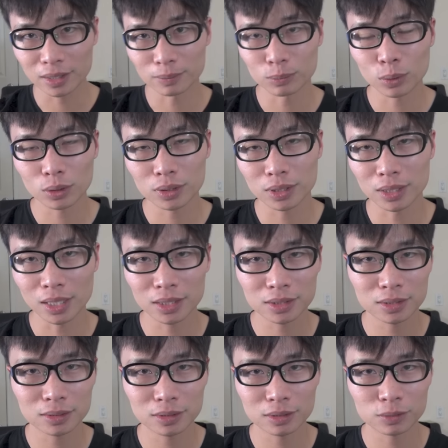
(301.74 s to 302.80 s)
and more than
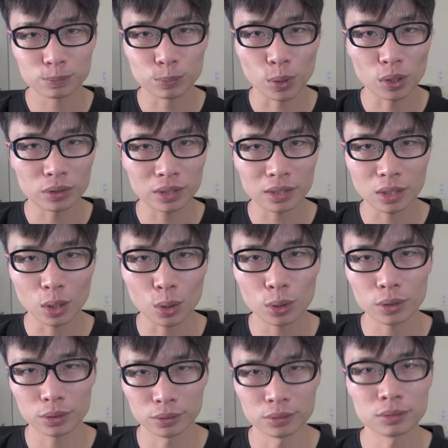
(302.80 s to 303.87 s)
us burning
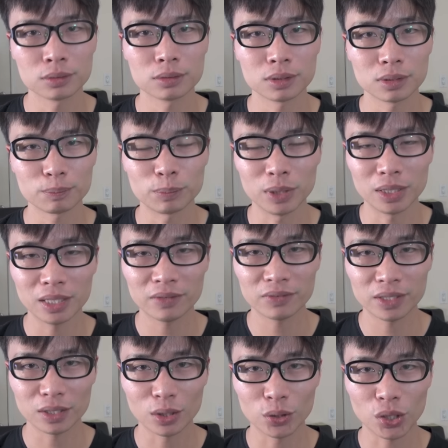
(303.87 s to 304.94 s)
oil, believe
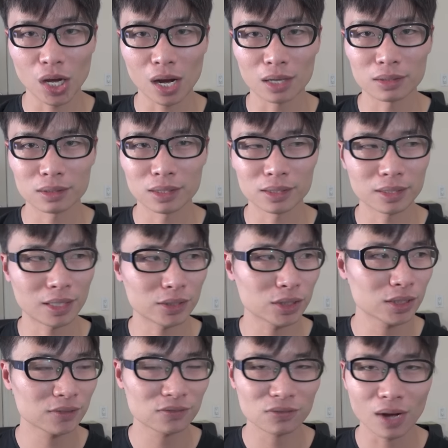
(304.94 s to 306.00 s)
it or not. And I
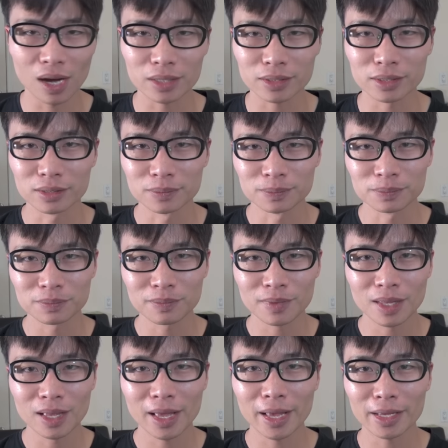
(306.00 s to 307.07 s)
just thought,
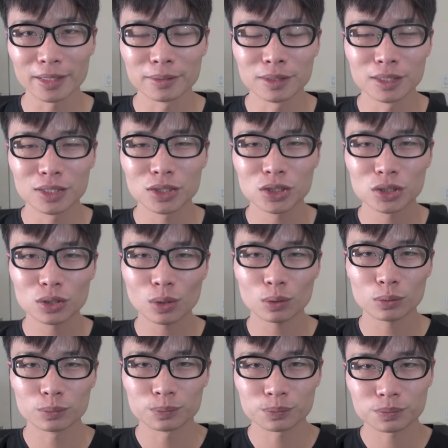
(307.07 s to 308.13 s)
hey,
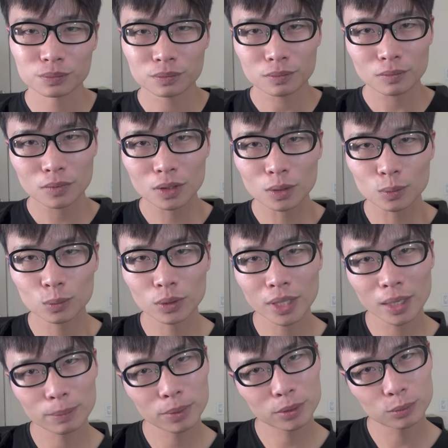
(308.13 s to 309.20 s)
so what
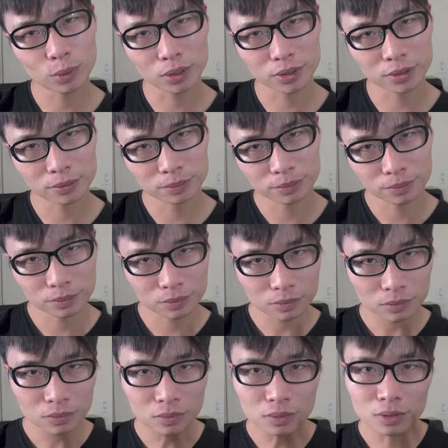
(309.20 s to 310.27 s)
happened was,
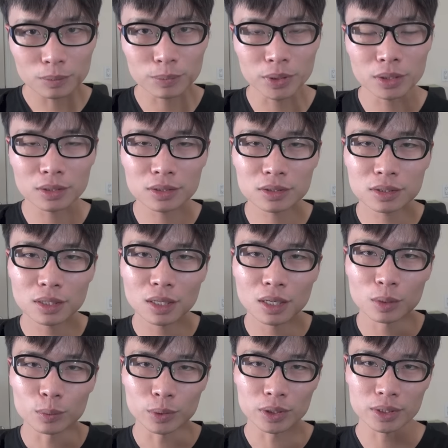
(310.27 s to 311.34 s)
because
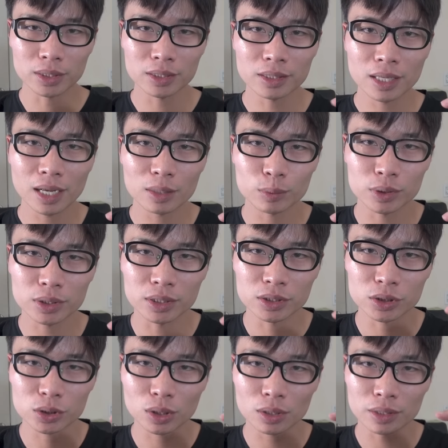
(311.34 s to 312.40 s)
we did that, we
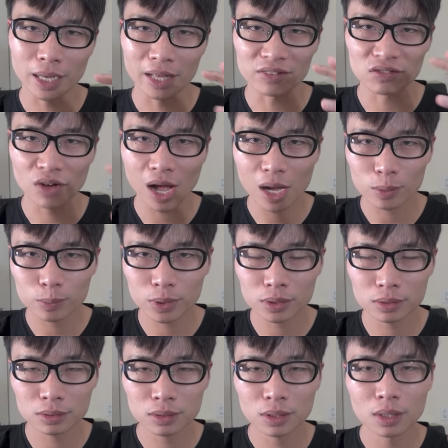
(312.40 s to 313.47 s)
destroyed the
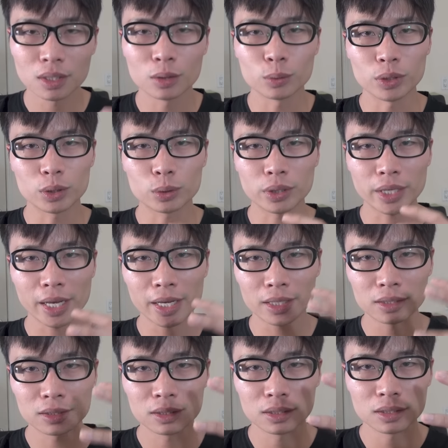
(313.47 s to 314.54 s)
environment, we
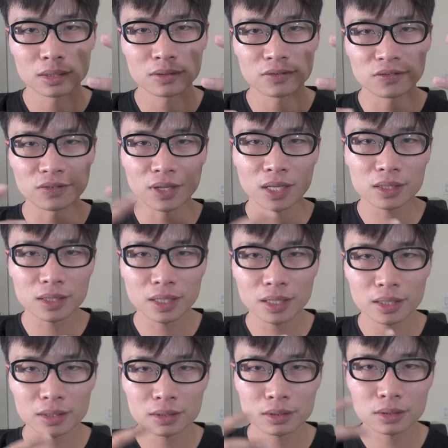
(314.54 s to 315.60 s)
create
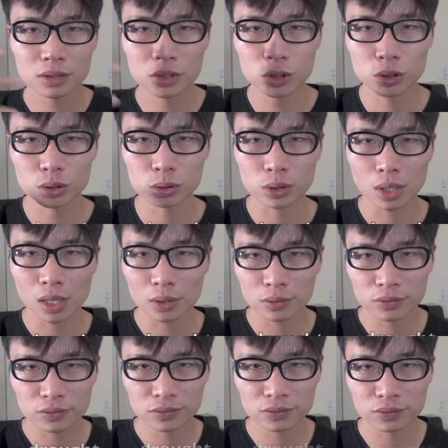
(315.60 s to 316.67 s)
flooding,
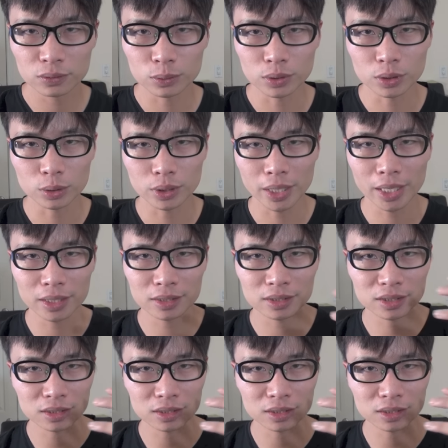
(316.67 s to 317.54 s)
drought, we create